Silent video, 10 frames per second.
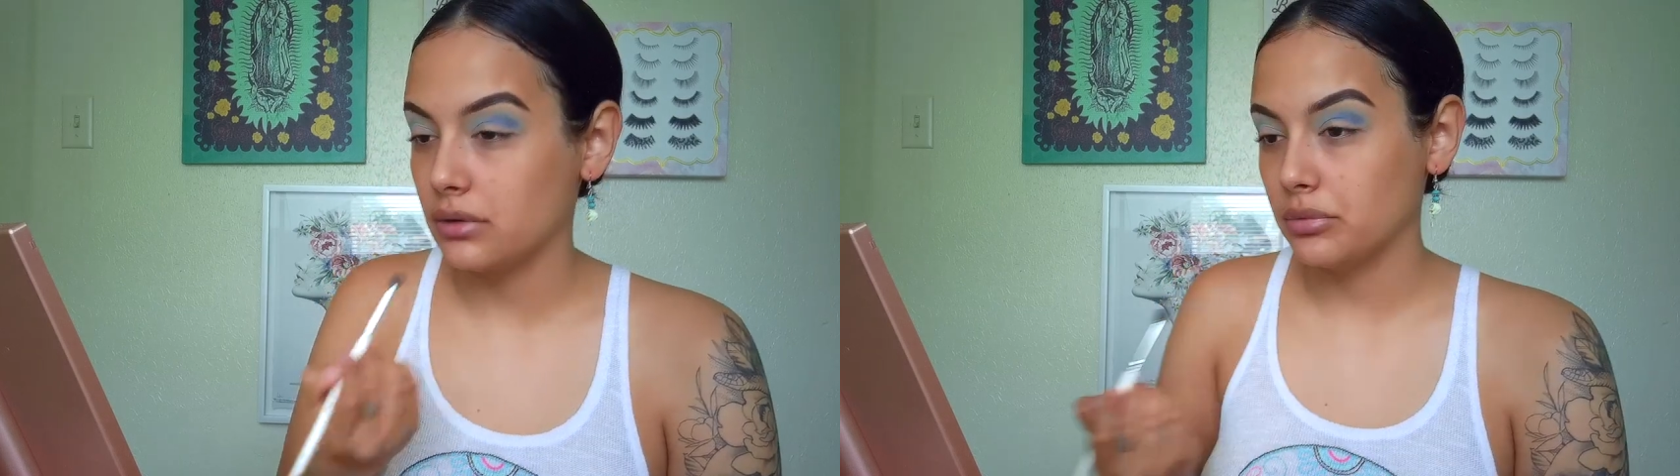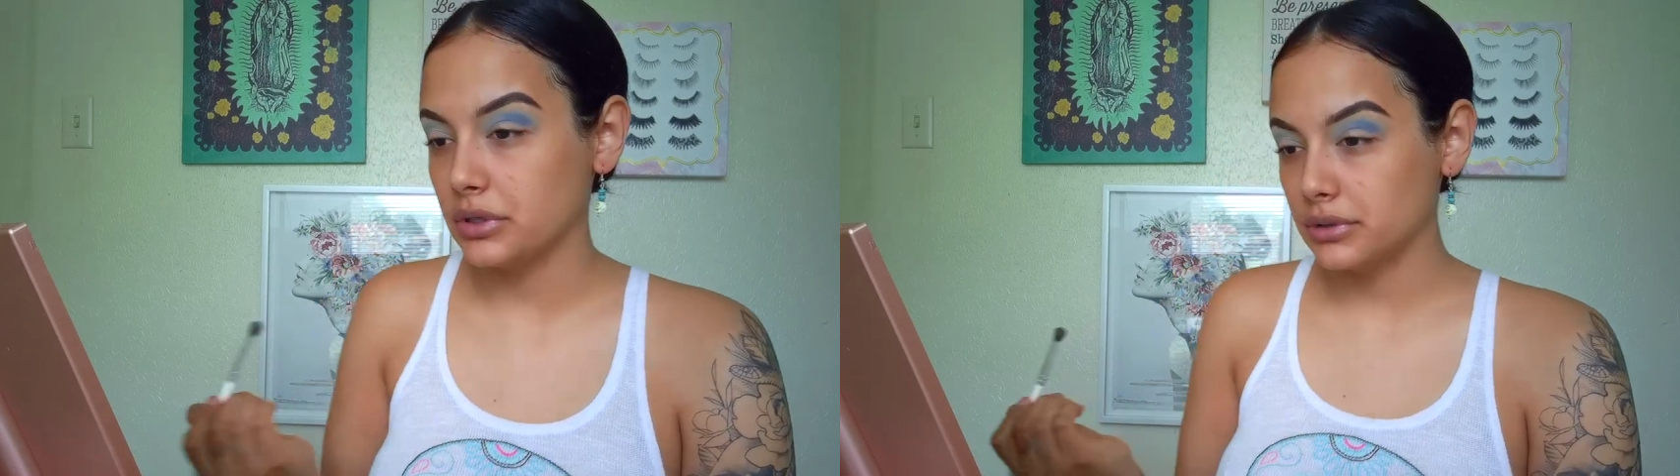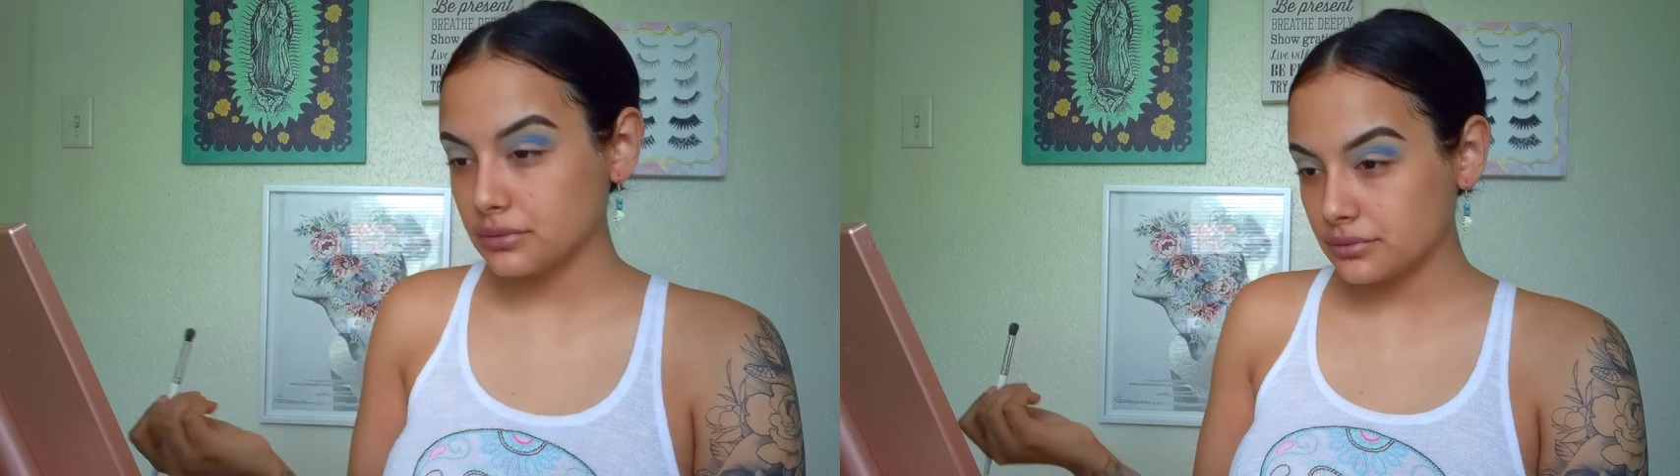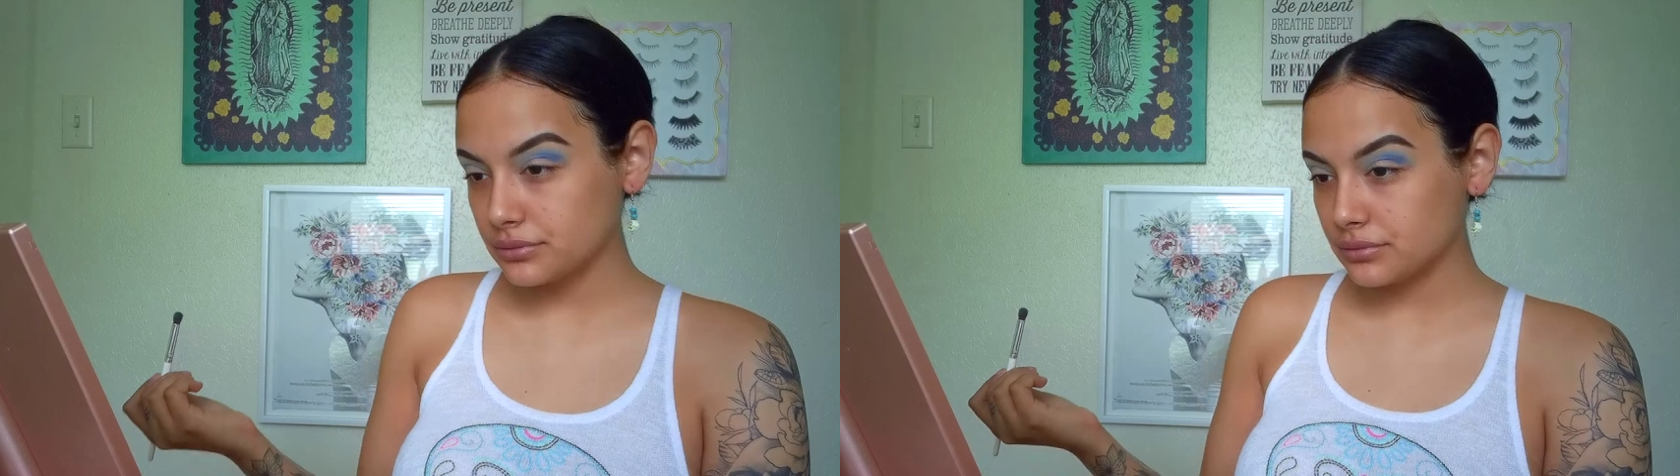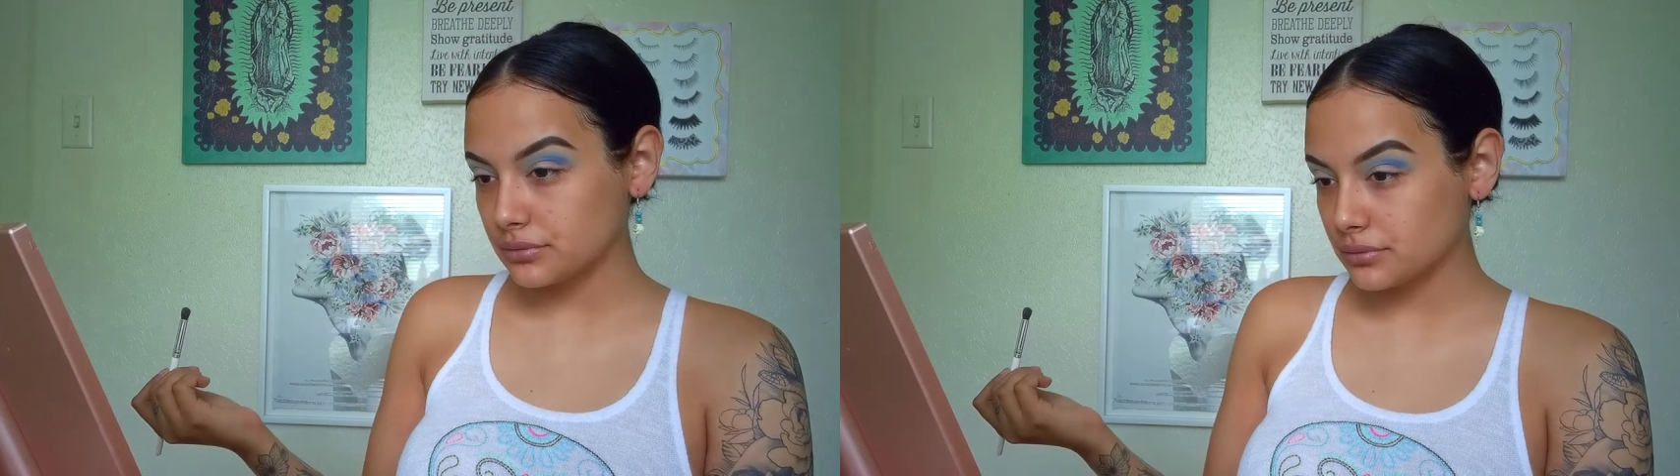but
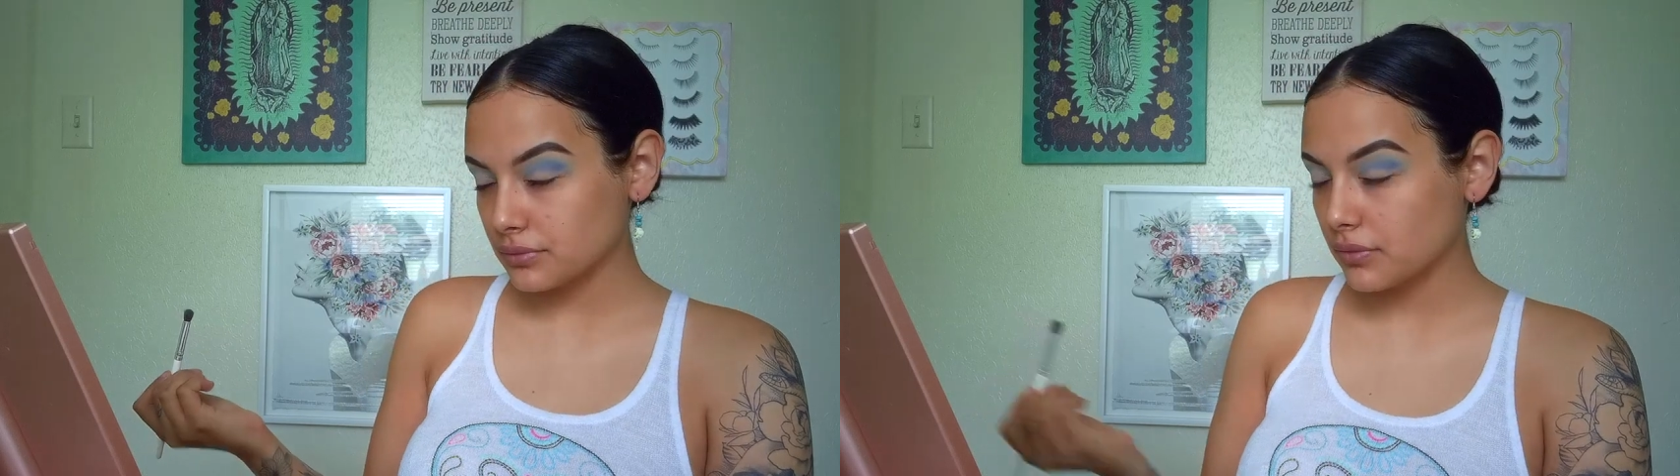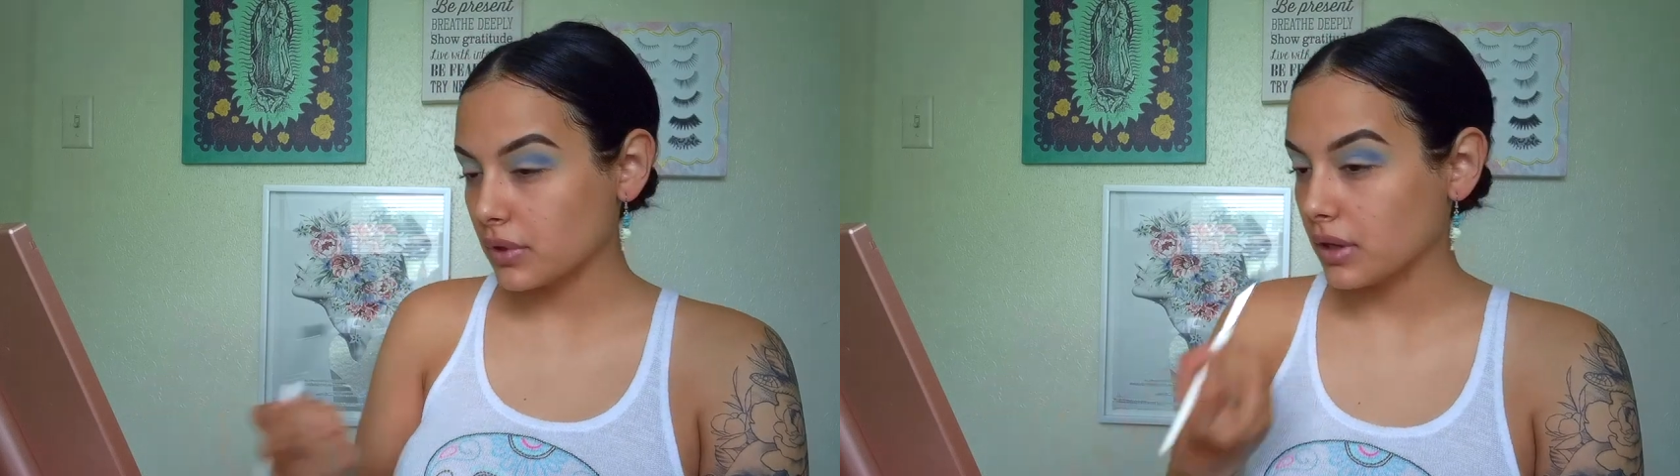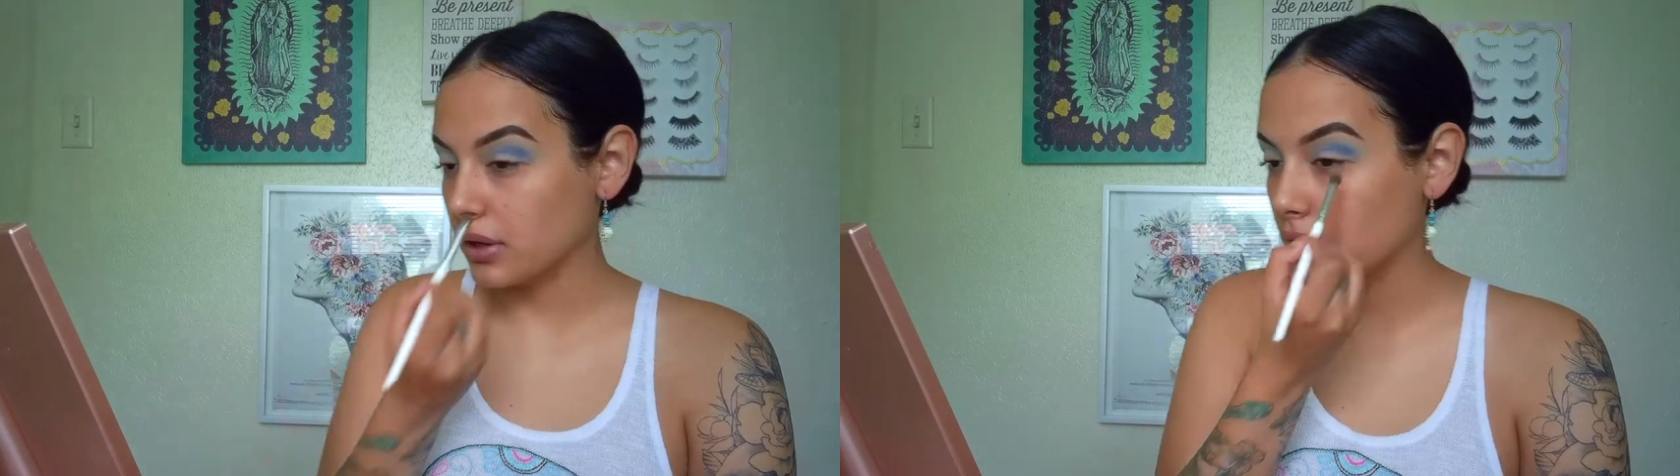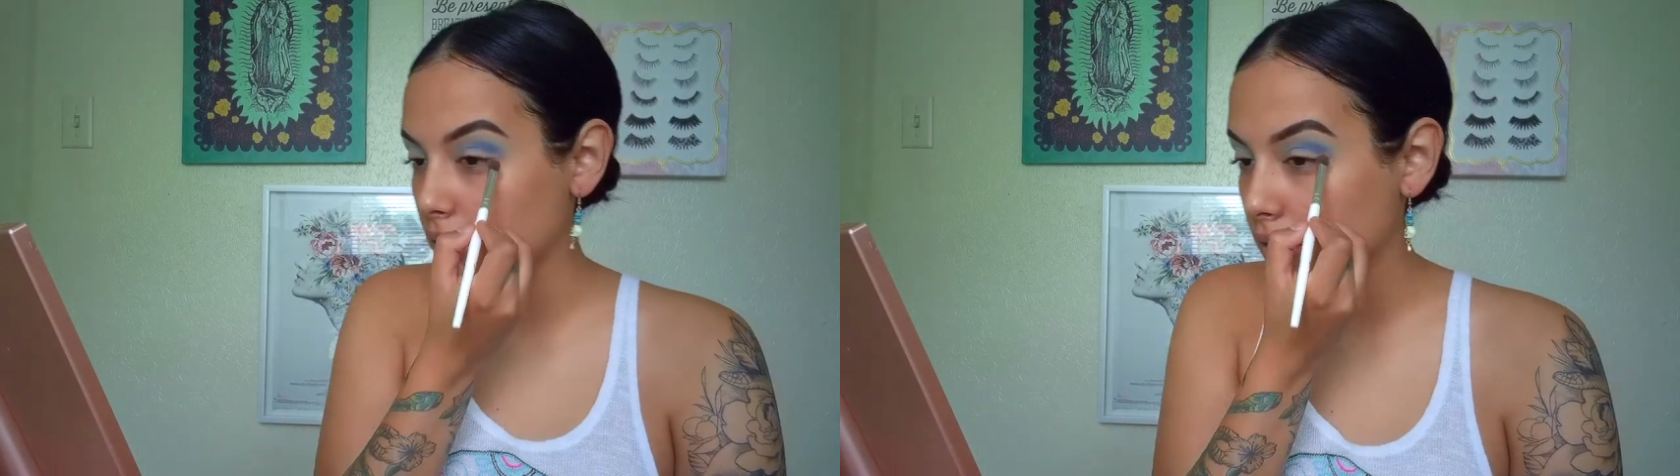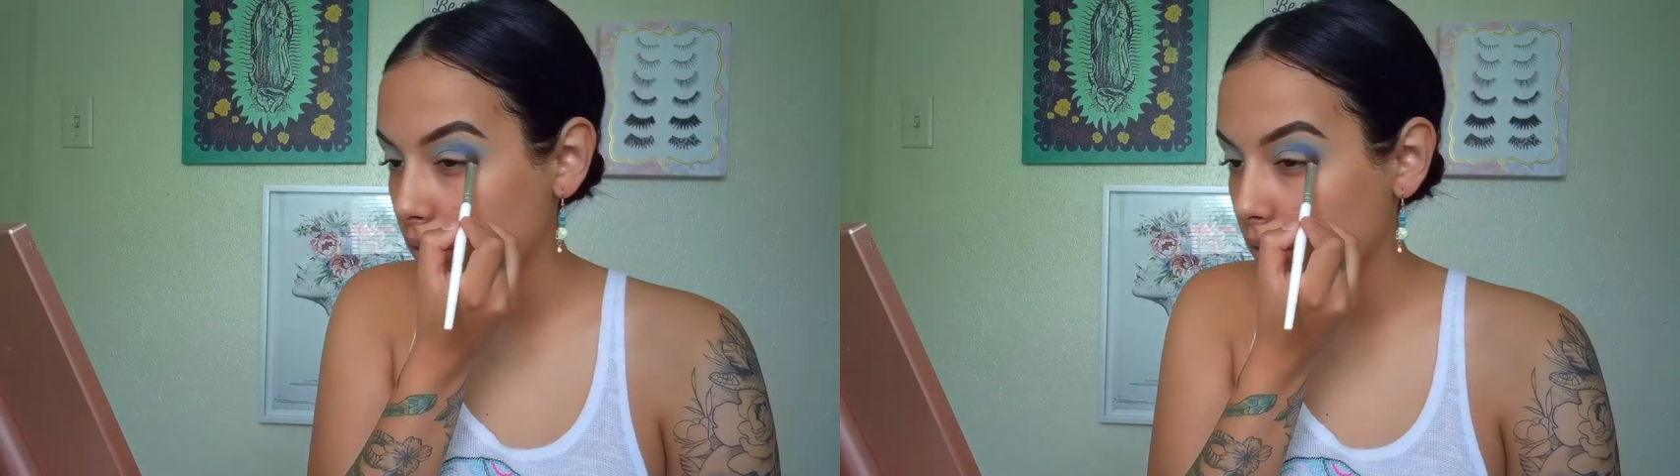hey.